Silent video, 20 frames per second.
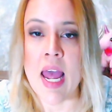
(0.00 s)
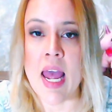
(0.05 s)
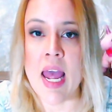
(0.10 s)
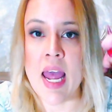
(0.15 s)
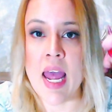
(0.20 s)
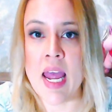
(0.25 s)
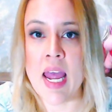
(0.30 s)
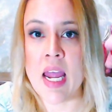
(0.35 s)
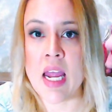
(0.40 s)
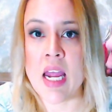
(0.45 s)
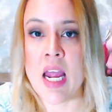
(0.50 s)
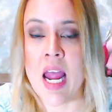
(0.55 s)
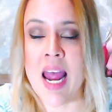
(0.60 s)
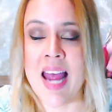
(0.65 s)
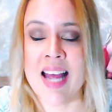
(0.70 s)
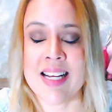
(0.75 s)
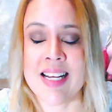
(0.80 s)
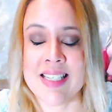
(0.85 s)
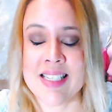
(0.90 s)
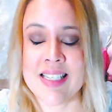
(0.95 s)
a
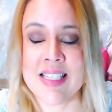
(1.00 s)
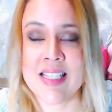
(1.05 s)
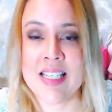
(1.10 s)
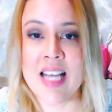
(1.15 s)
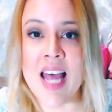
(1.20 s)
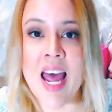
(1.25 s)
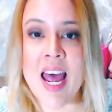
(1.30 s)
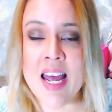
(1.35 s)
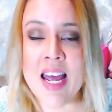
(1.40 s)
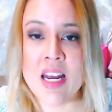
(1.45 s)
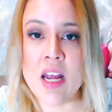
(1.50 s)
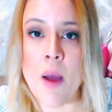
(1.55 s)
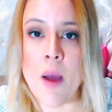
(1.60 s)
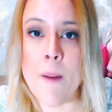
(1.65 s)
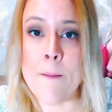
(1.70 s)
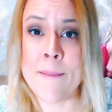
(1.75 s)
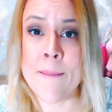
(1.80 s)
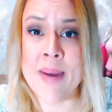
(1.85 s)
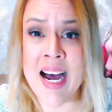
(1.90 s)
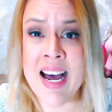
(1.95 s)
dead
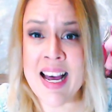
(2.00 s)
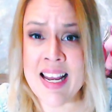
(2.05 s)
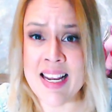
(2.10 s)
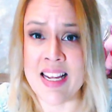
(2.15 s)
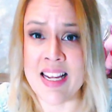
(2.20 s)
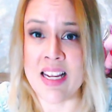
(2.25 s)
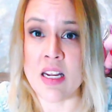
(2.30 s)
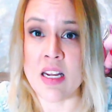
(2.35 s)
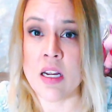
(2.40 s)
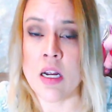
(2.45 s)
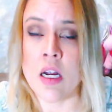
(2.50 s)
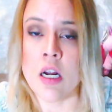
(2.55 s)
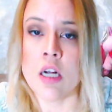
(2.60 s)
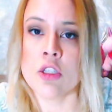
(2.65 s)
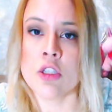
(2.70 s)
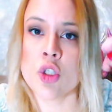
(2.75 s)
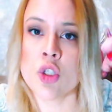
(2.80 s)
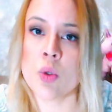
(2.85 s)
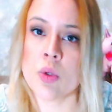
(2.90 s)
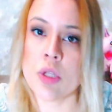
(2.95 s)
body
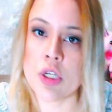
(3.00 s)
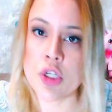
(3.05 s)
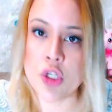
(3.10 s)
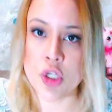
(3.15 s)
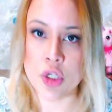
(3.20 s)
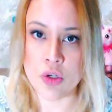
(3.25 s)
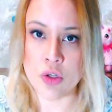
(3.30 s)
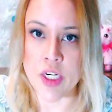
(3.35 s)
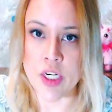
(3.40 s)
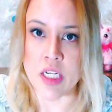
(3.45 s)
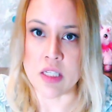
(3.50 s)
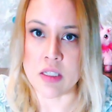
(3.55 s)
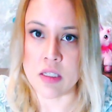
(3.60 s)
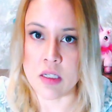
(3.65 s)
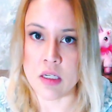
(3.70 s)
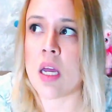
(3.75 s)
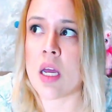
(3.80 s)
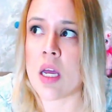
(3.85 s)
to the street.